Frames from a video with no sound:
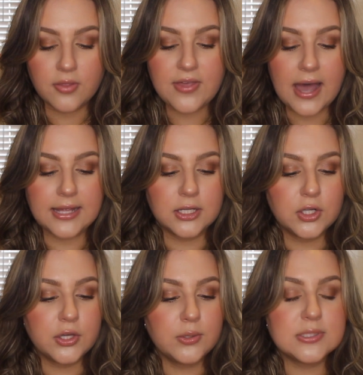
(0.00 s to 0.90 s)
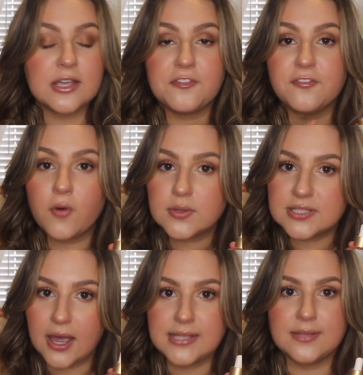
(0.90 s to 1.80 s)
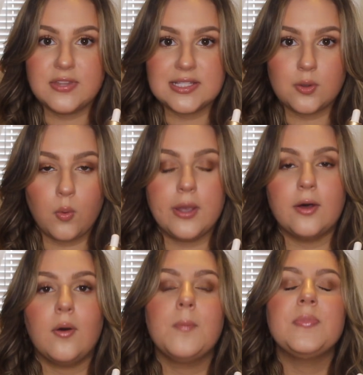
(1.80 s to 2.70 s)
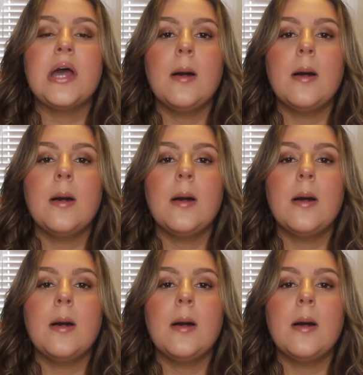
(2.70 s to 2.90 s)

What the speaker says: that includes a full size of this oil